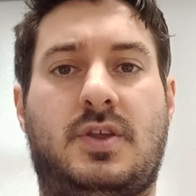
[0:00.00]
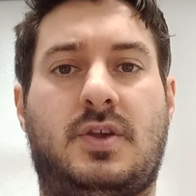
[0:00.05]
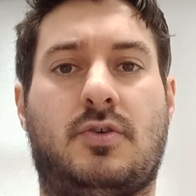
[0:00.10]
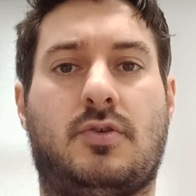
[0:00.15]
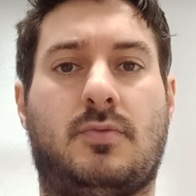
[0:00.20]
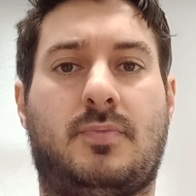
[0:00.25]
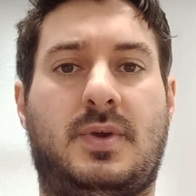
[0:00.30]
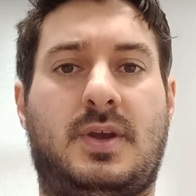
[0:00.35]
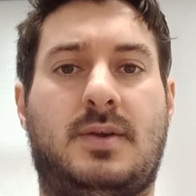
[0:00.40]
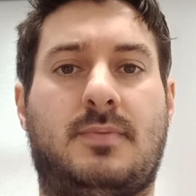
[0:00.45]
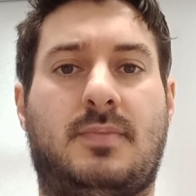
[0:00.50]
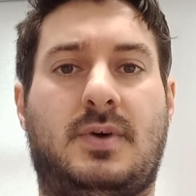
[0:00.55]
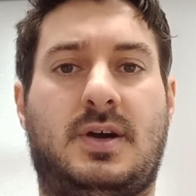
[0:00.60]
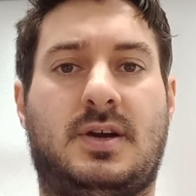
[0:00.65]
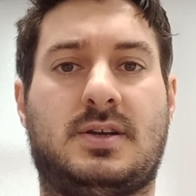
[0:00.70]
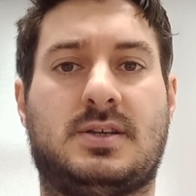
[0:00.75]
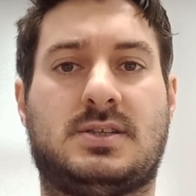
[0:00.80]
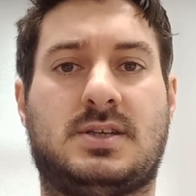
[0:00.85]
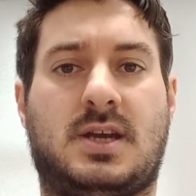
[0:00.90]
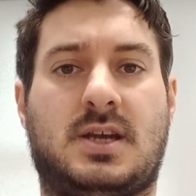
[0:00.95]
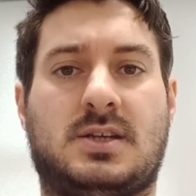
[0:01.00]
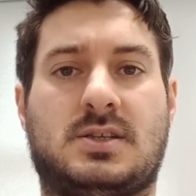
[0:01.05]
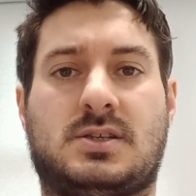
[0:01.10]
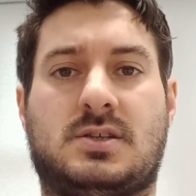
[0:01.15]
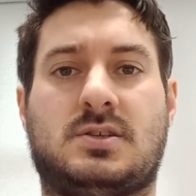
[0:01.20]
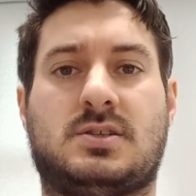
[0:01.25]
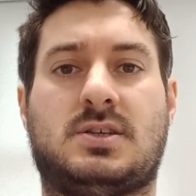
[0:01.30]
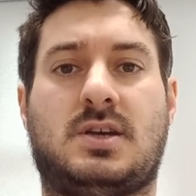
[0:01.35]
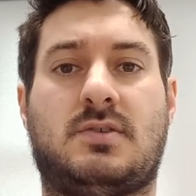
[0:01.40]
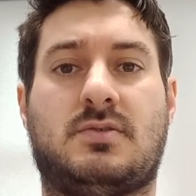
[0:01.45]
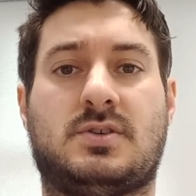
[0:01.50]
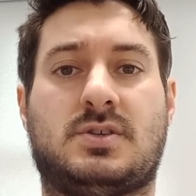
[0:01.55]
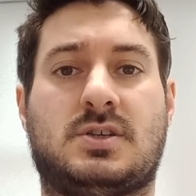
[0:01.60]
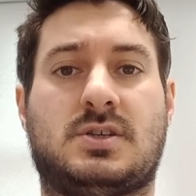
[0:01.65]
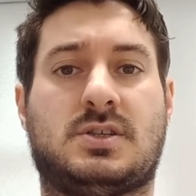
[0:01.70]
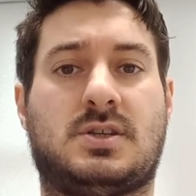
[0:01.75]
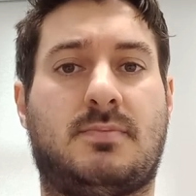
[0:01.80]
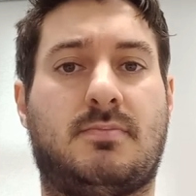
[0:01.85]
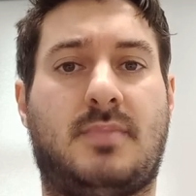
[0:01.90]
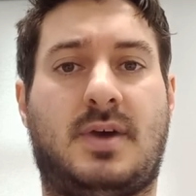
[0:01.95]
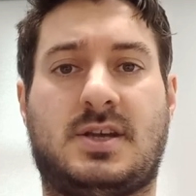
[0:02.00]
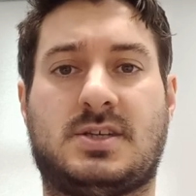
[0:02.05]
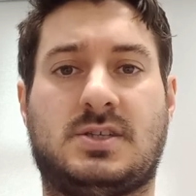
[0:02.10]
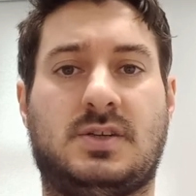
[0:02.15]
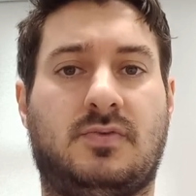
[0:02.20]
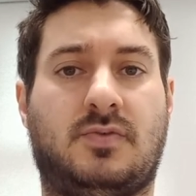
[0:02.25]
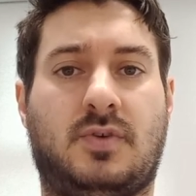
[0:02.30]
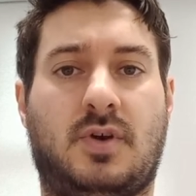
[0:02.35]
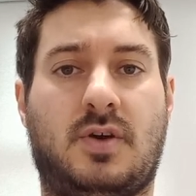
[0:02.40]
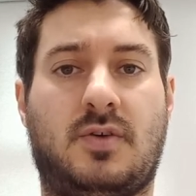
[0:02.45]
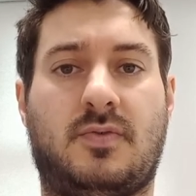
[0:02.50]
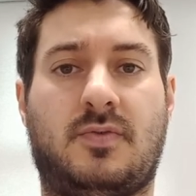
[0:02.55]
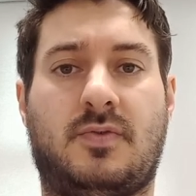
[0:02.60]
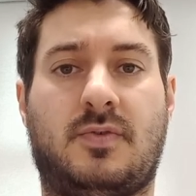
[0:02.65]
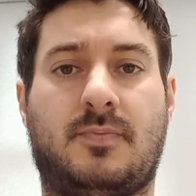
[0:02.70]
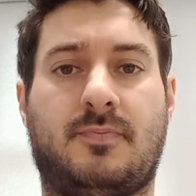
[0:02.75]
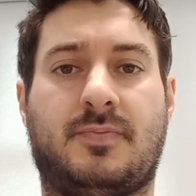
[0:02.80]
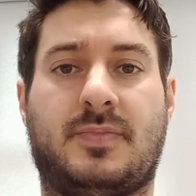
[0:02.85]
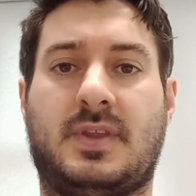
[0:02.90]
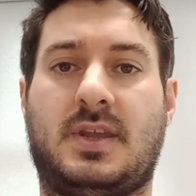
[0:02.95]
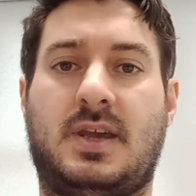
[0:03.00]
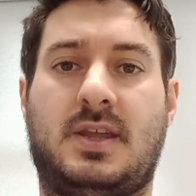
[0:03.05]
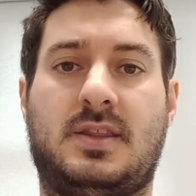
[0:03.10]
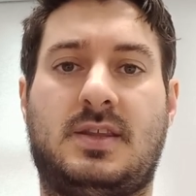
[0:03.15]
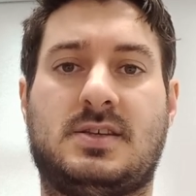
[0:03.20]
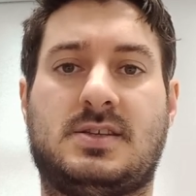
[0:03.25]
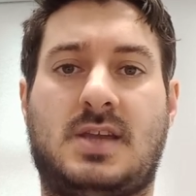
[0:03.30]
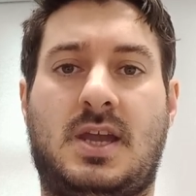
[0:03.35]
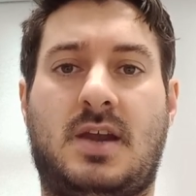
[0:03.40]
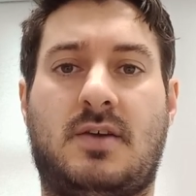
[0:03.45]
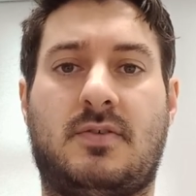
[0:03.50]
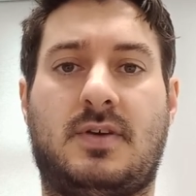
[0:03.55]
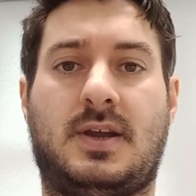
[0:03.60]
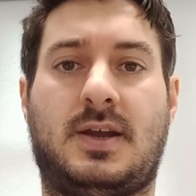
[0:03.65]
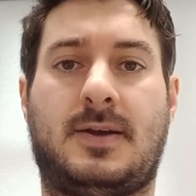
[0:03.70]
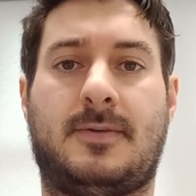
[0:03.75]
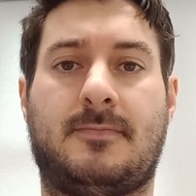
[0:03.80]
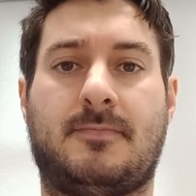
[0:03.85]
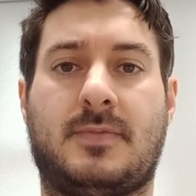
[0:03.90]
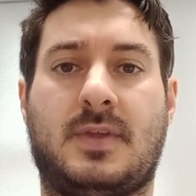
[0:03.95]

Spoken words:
European biotechs, because there is just a massive growth in this area.